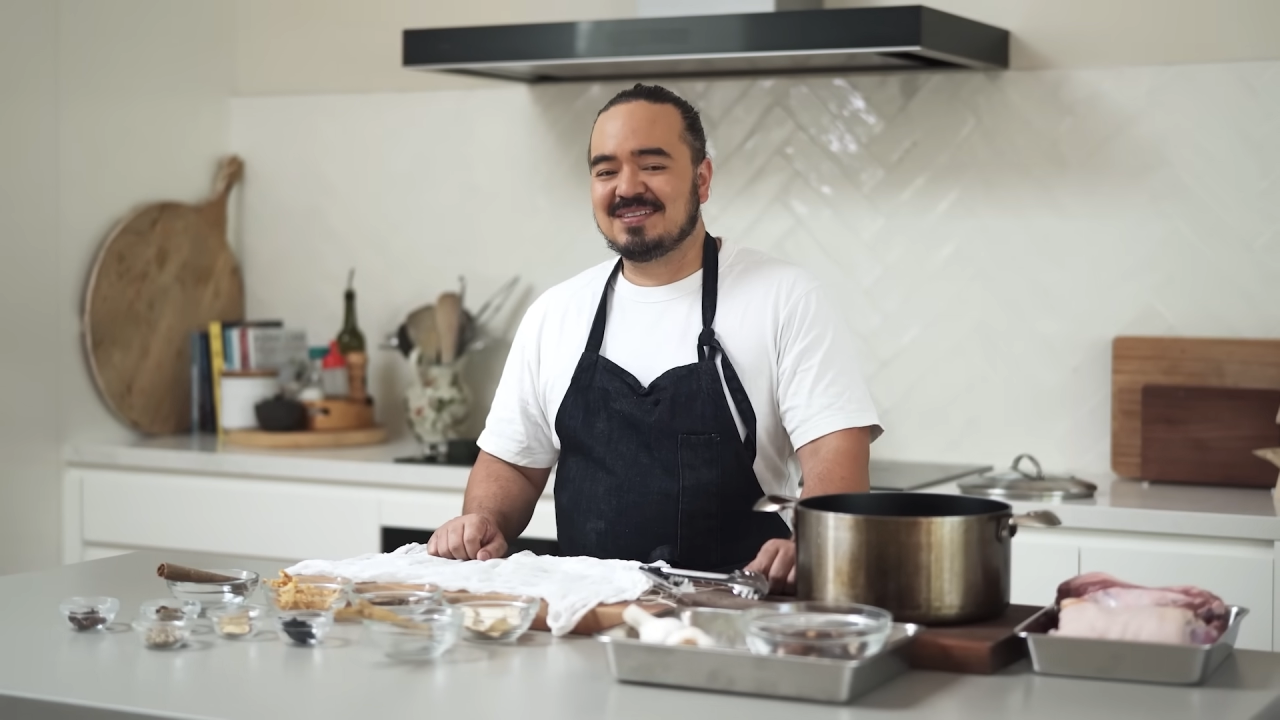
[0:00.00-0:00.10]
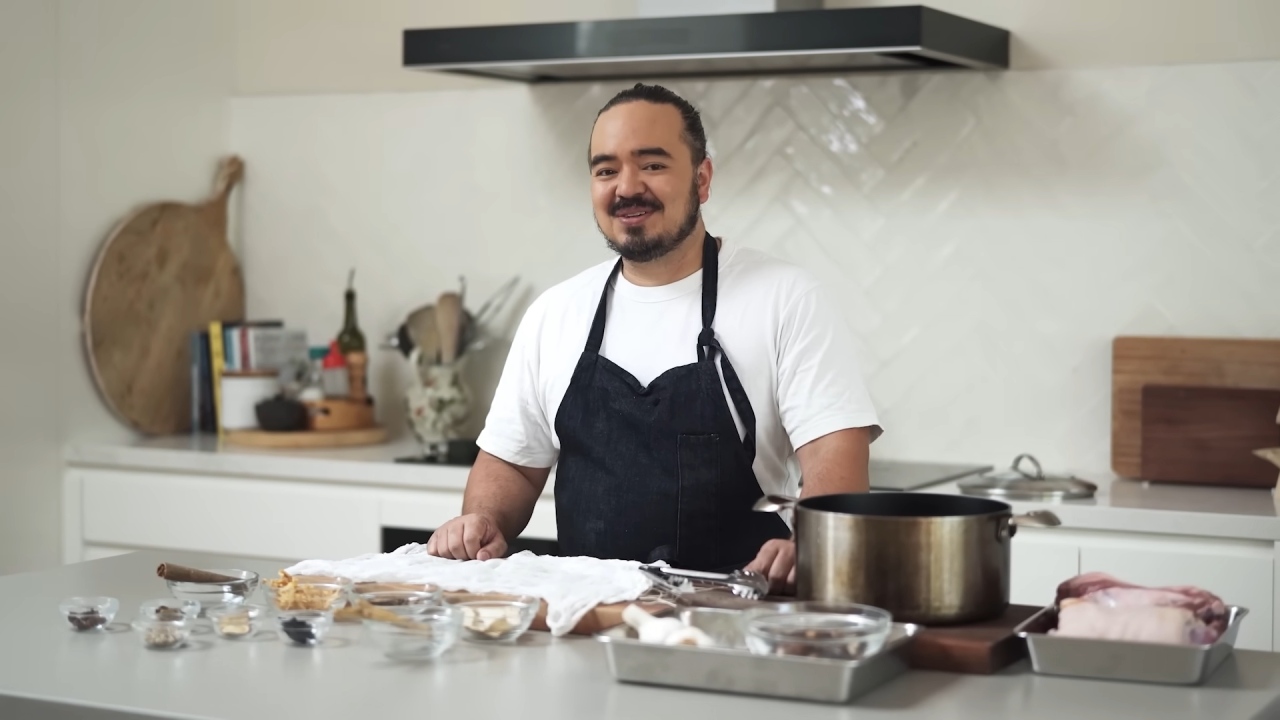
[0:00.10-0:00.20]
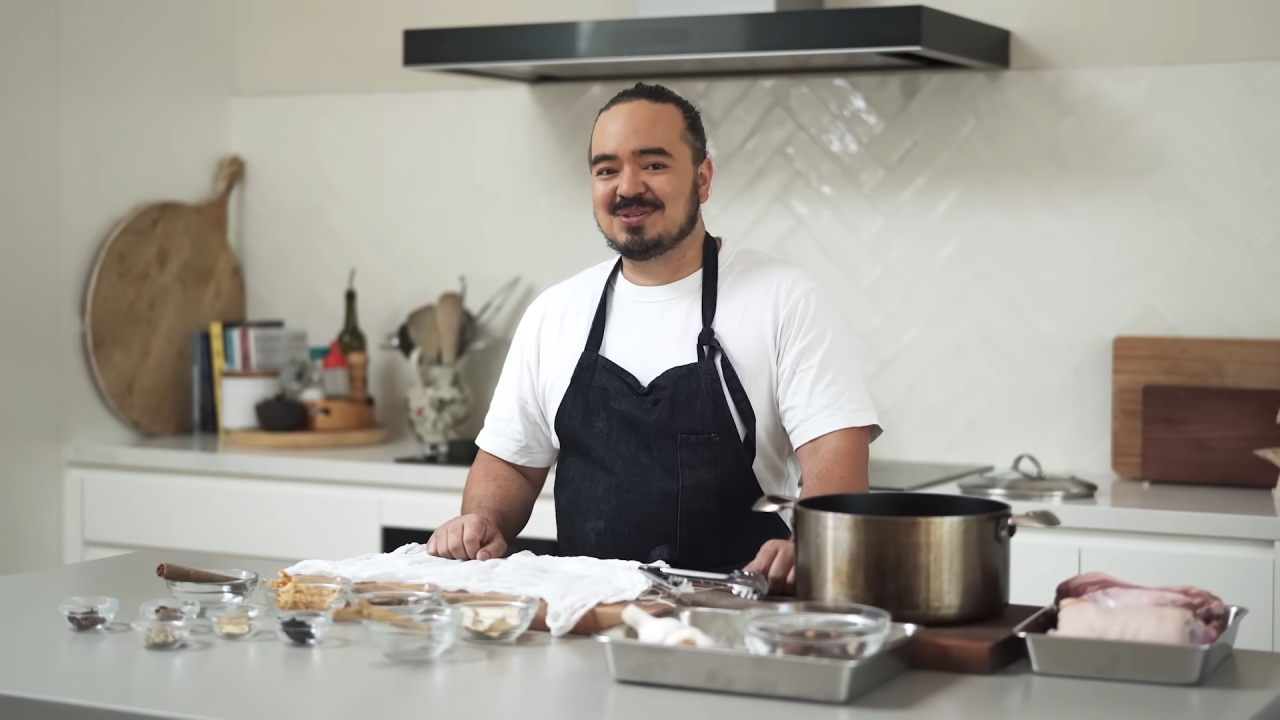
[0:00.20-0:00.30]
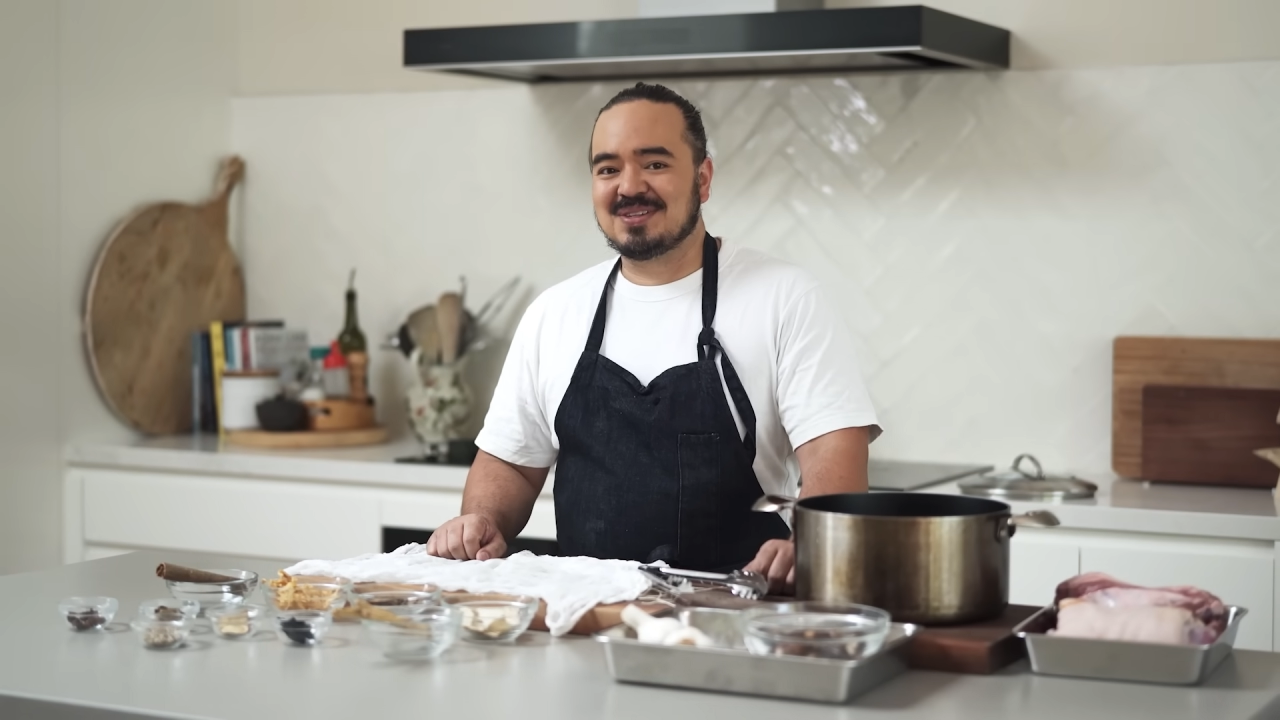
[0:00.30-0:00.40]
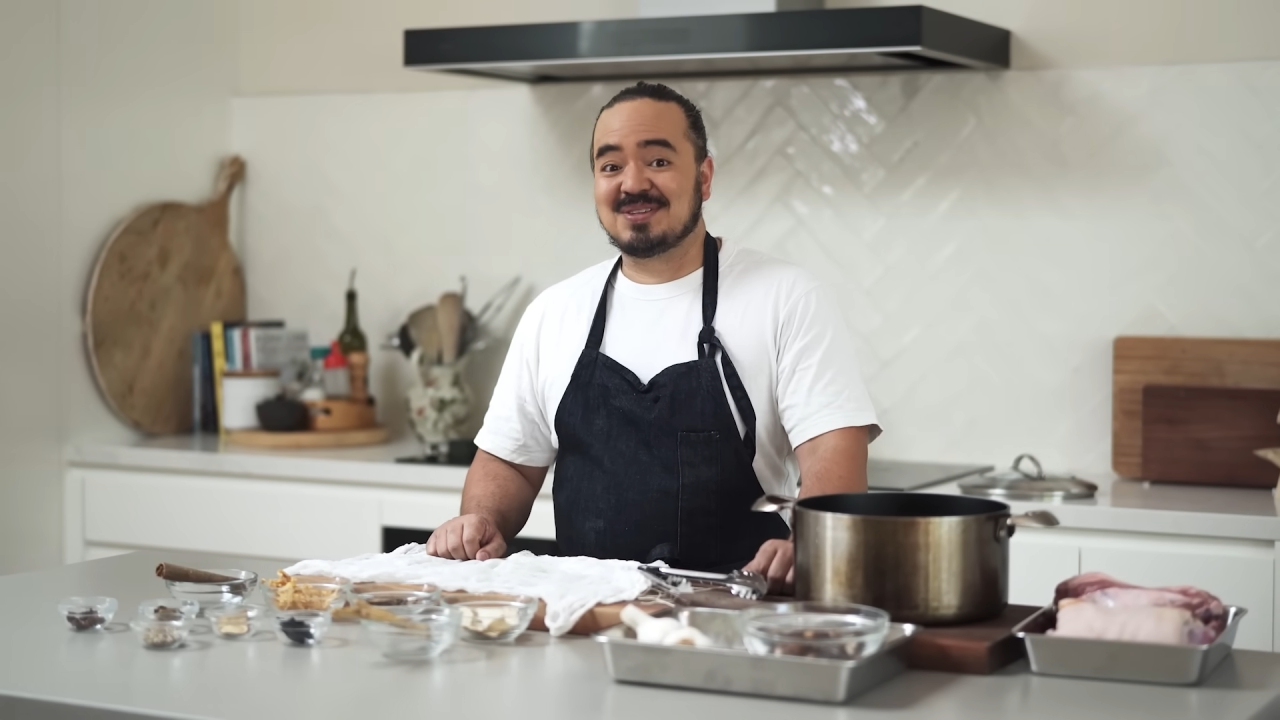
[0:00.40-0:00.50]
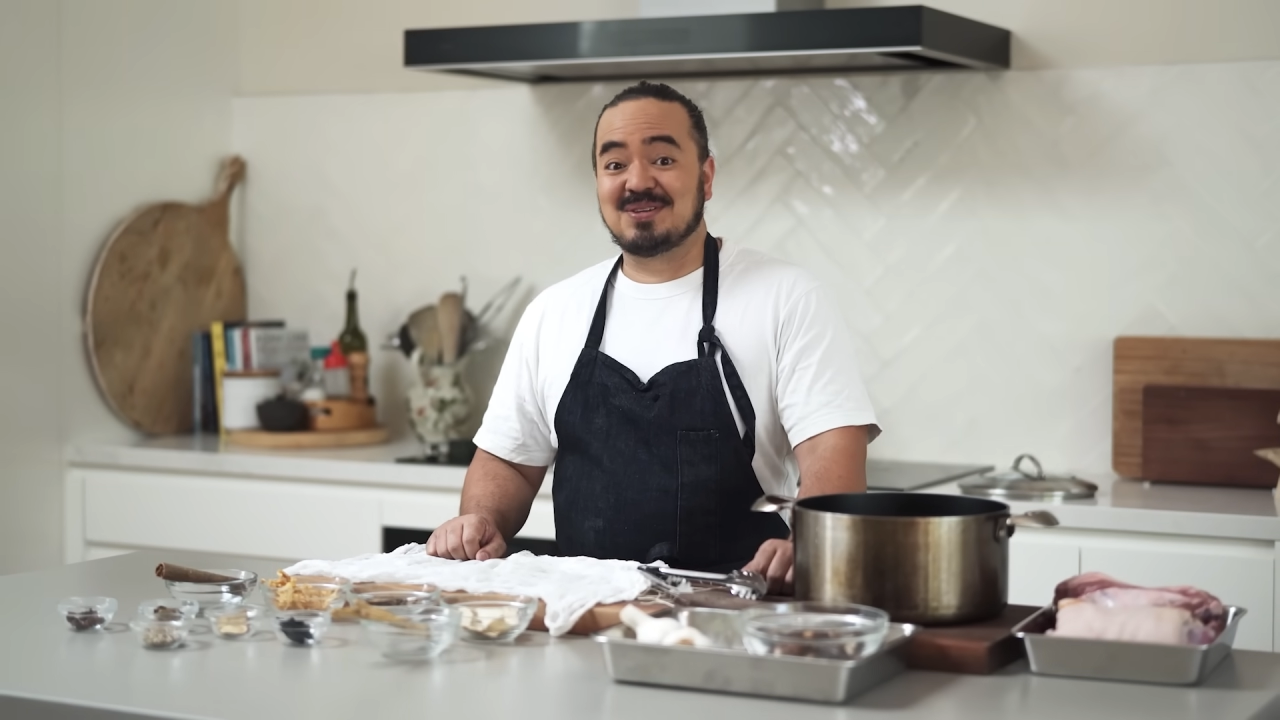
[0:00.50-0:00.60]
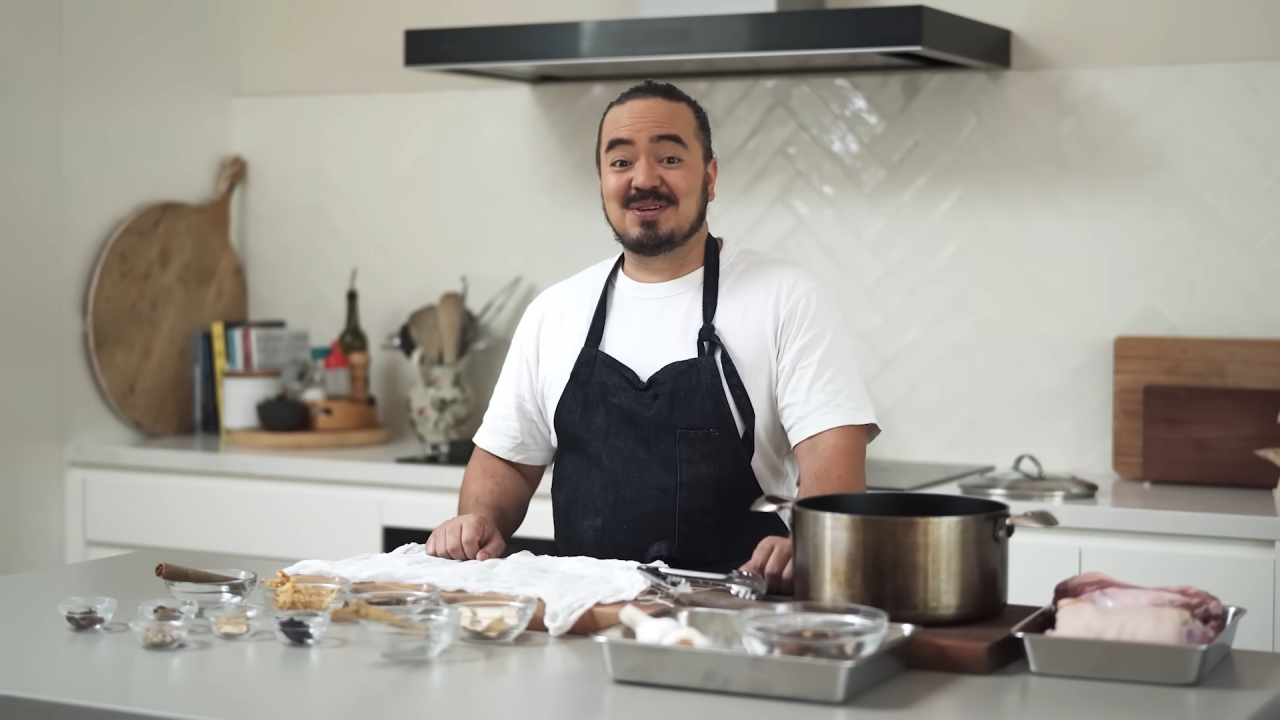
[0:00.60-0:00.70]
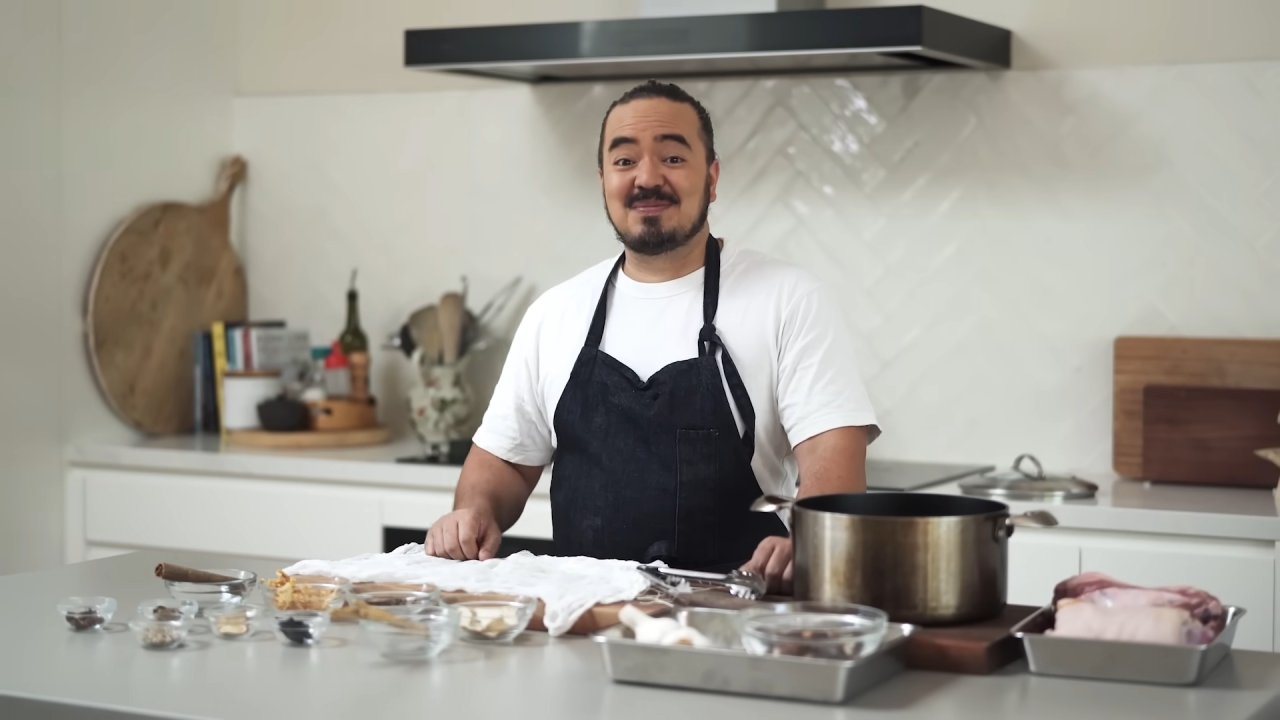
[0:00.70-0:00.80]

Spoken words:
or as it's known